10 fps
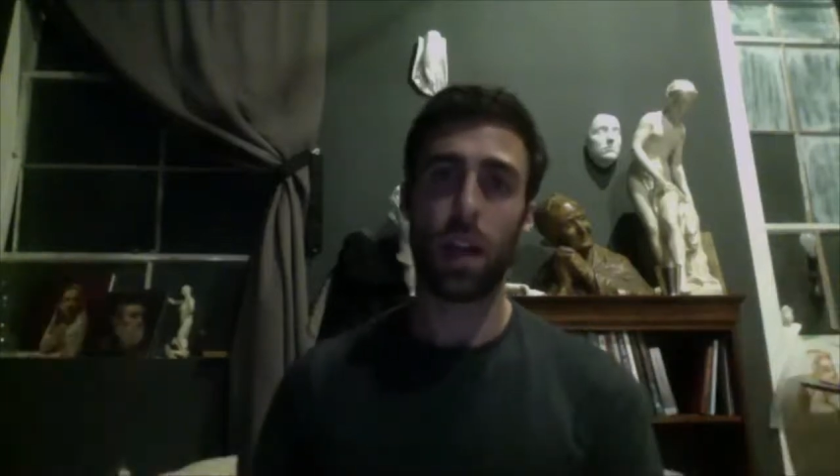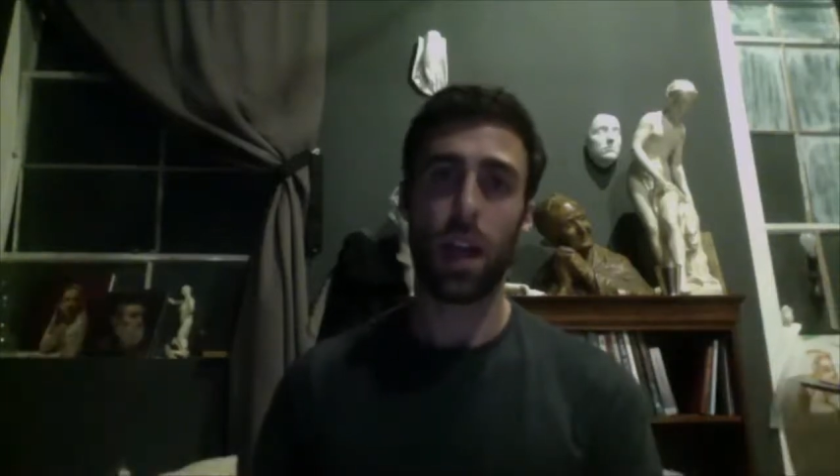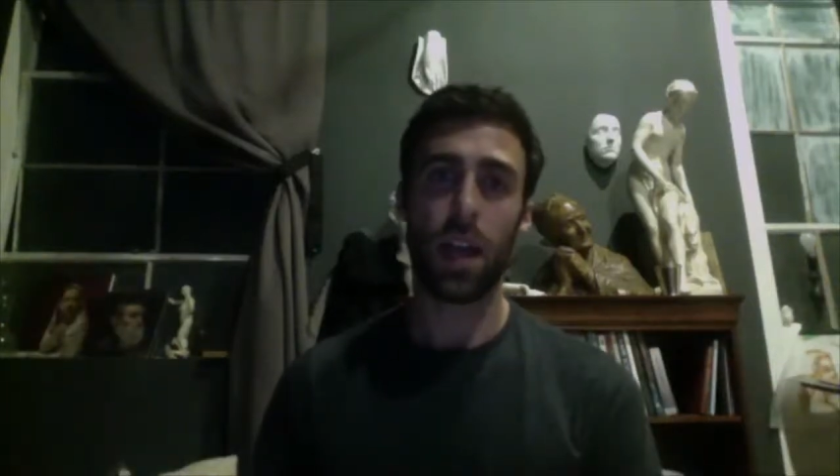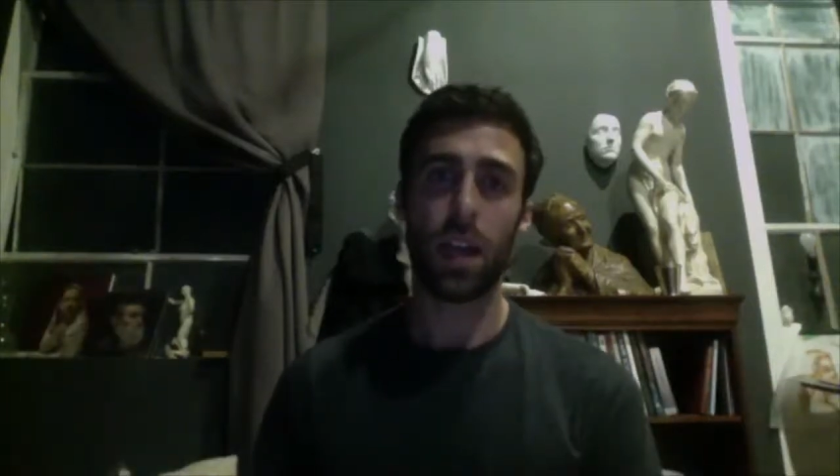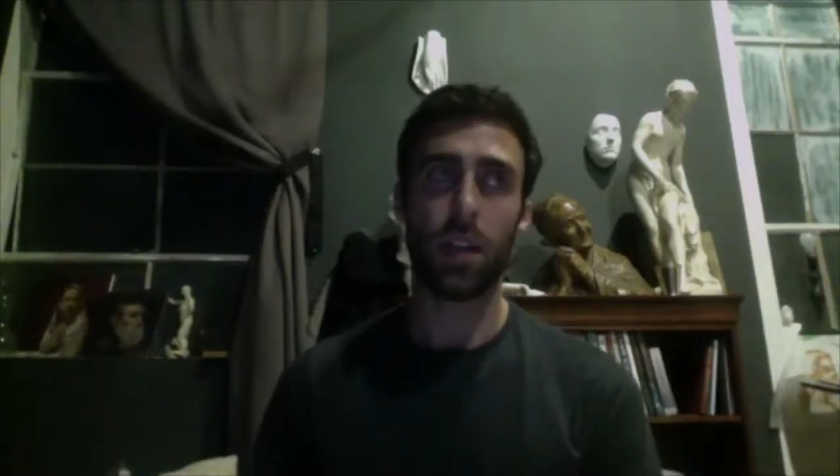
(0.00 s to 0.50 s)

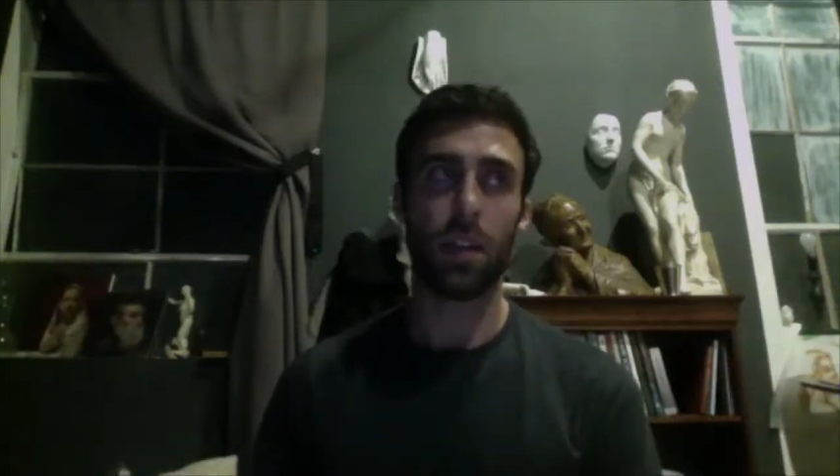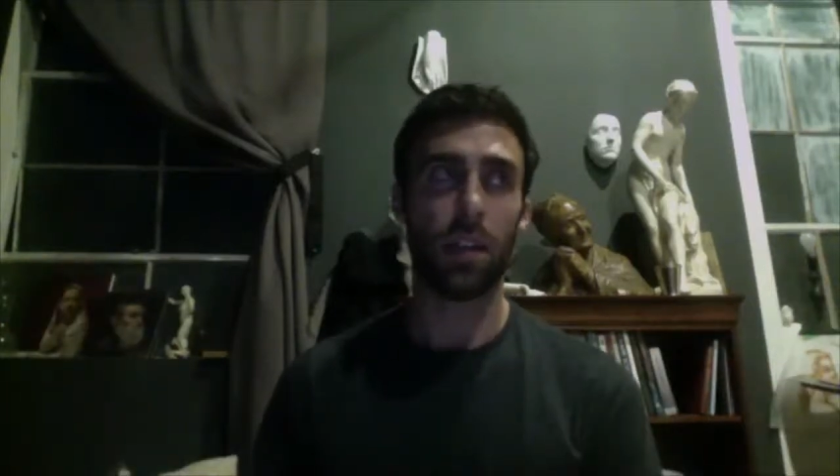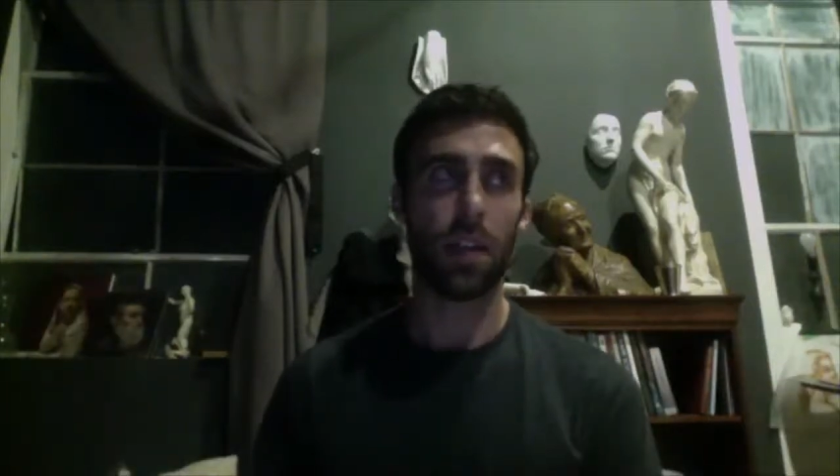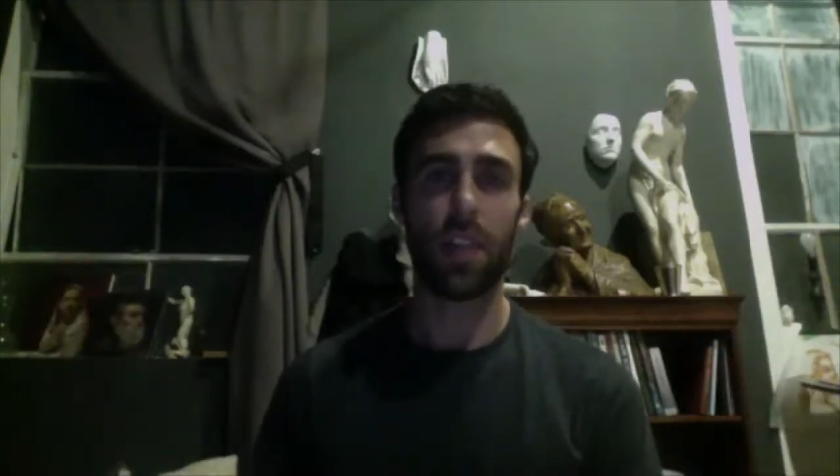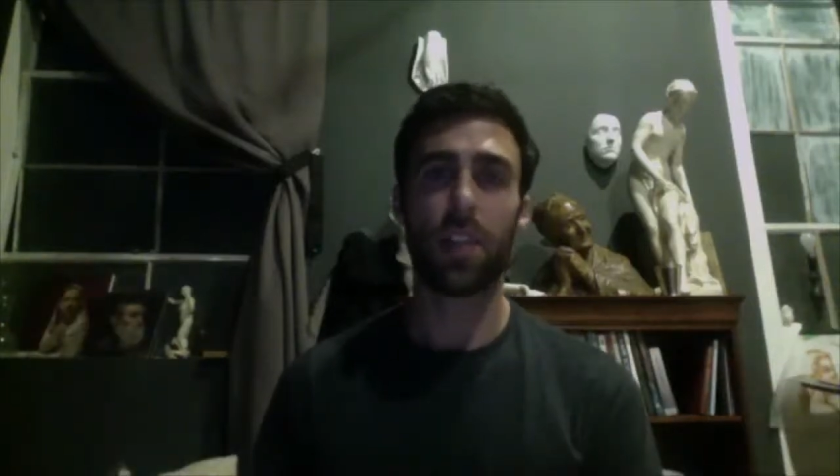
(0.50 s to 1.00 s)
and
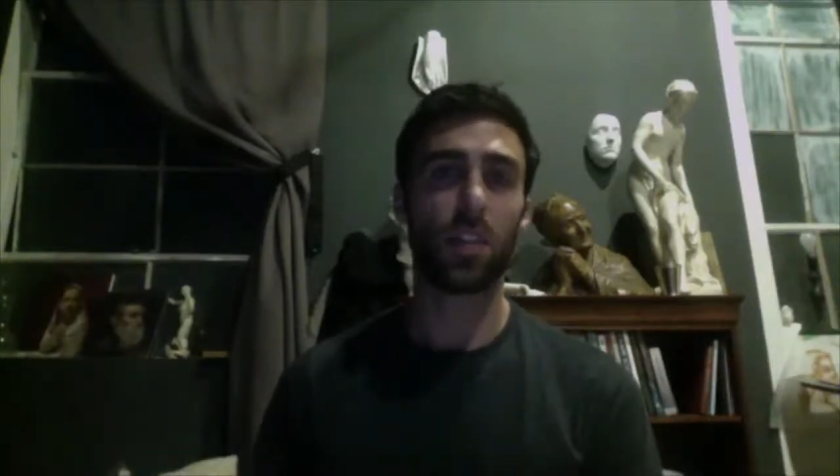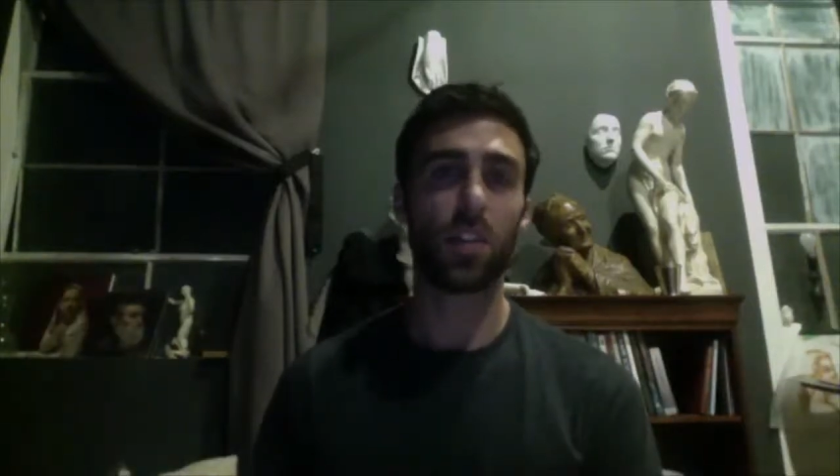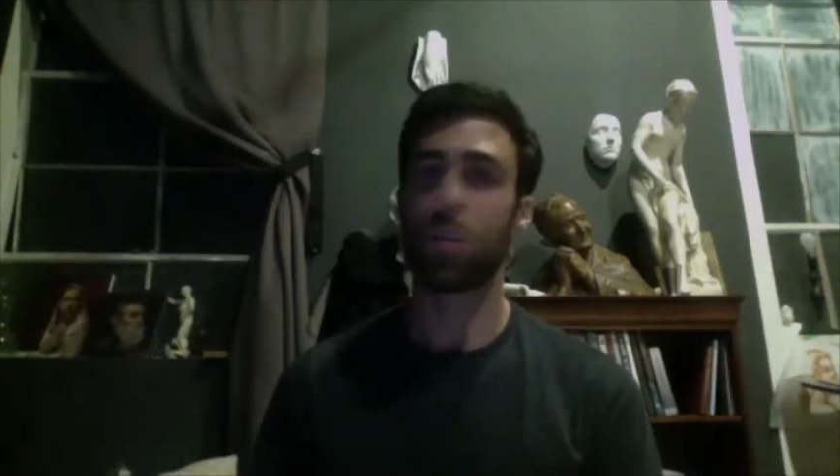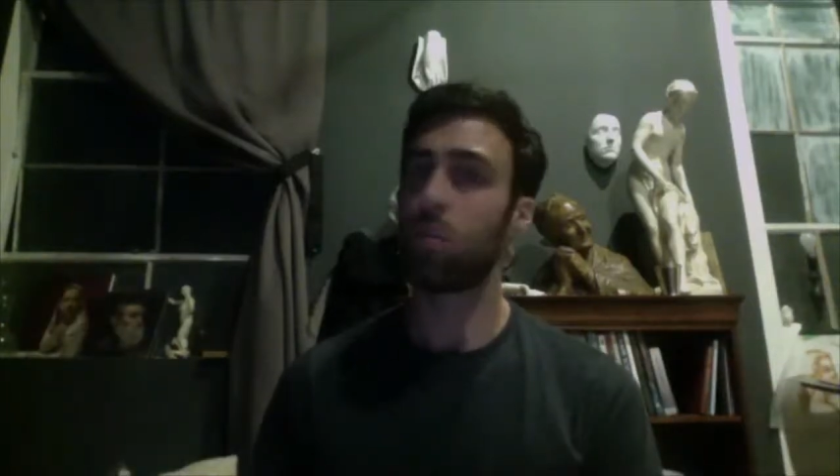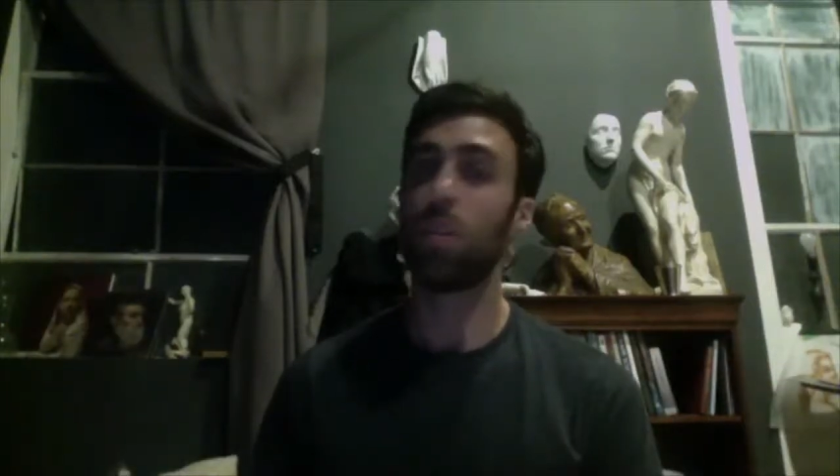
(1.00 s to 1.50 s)
the
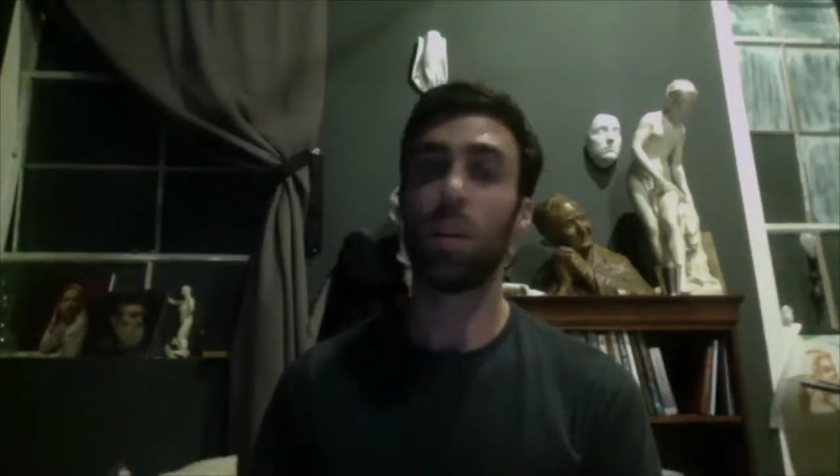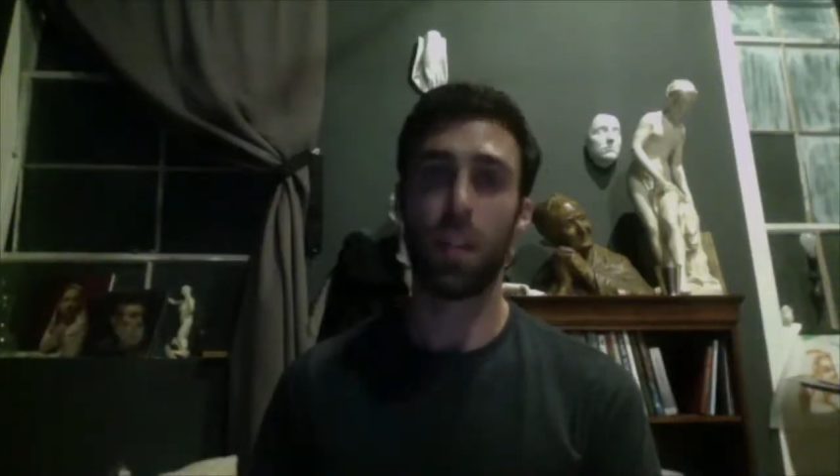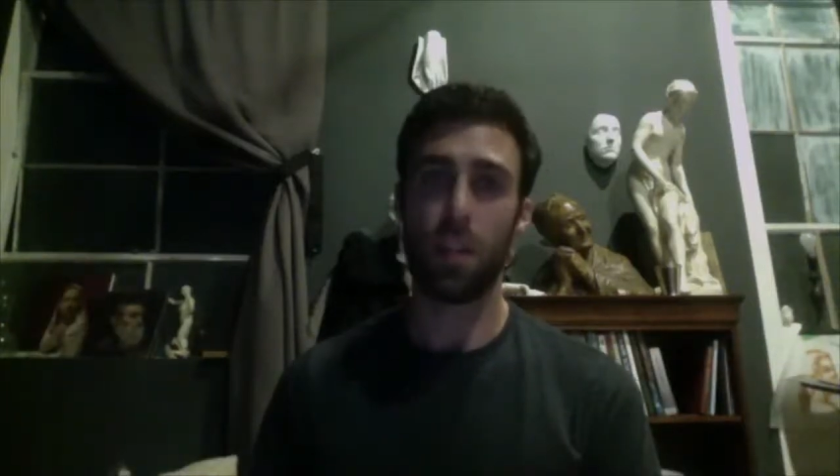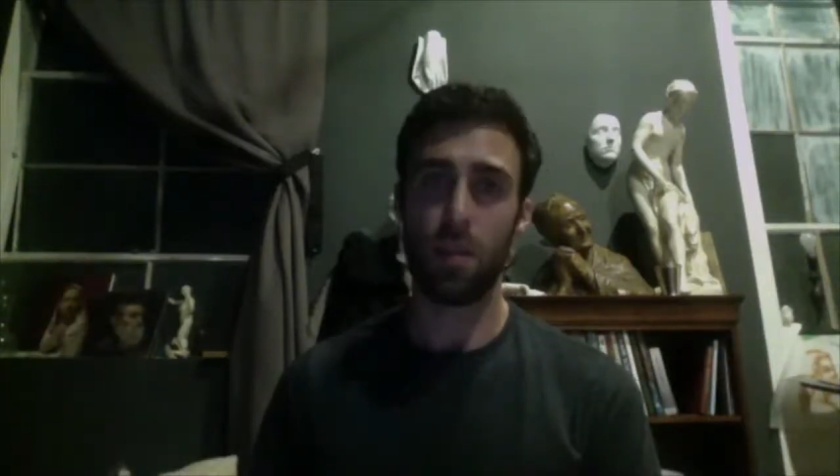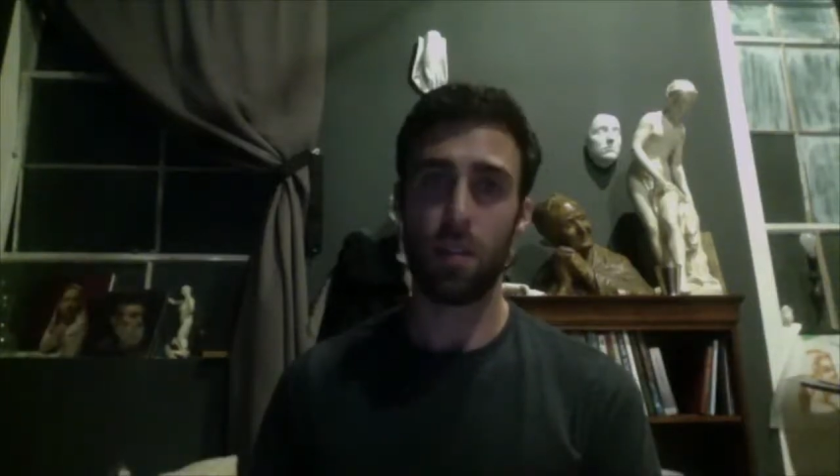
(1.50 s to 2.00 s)

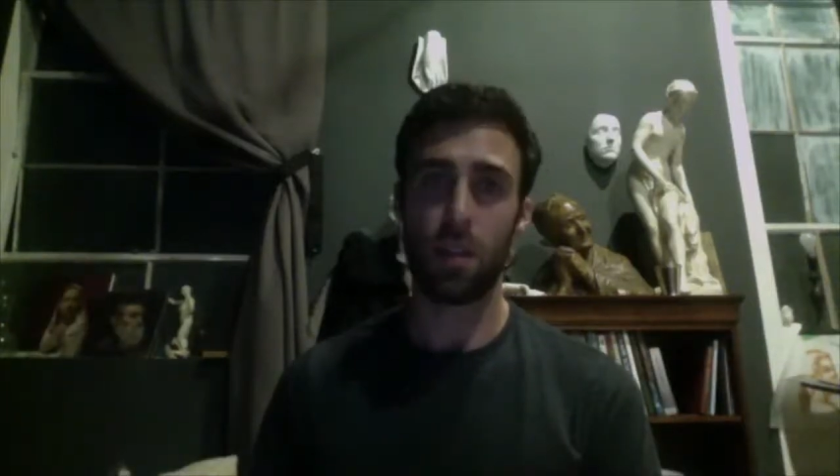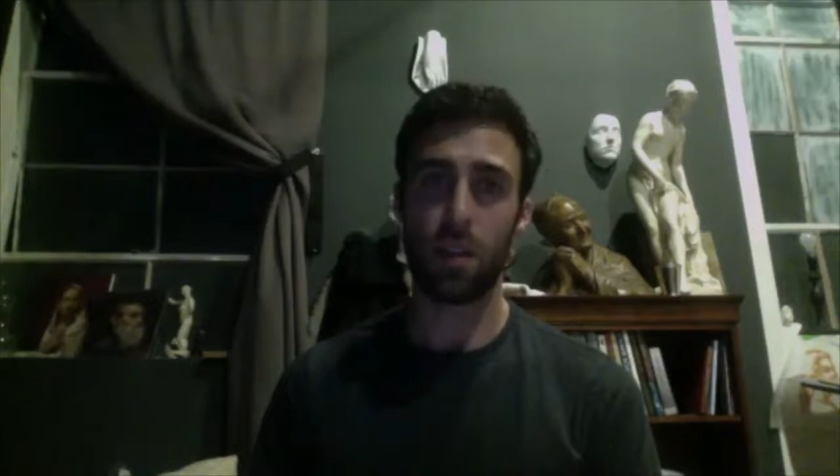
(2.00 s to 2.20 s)
story even.